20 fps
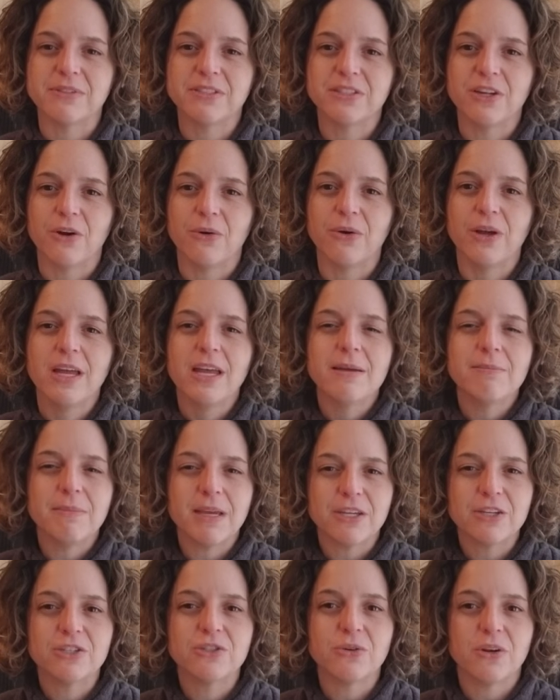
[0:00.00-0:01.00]
So
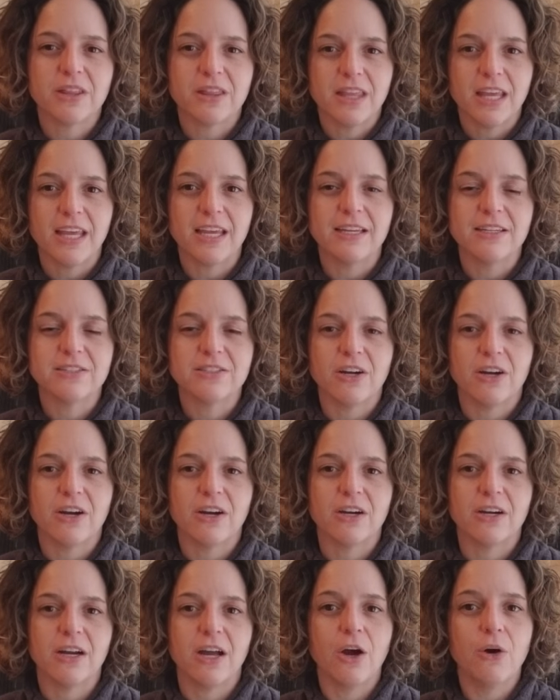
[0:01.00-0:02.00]
making sure things
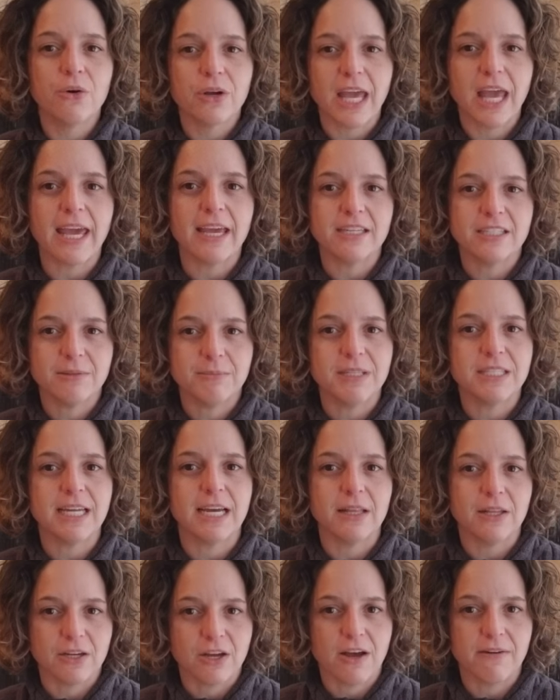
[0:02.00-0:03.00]
are okay to be
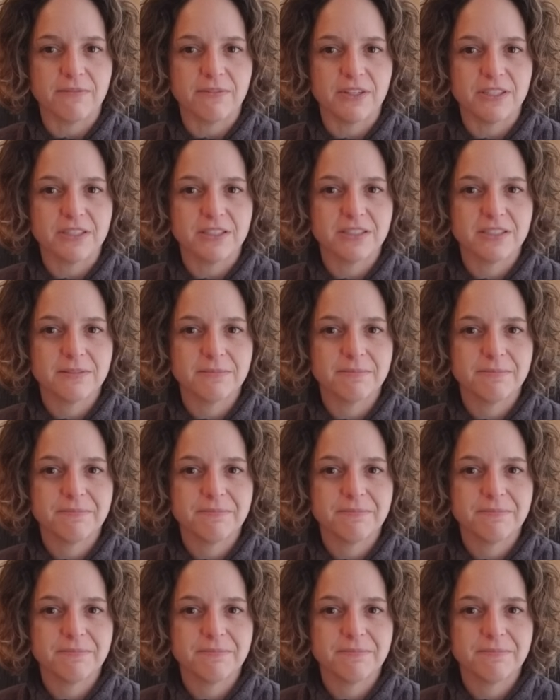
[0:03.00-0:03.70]
teleconferenced.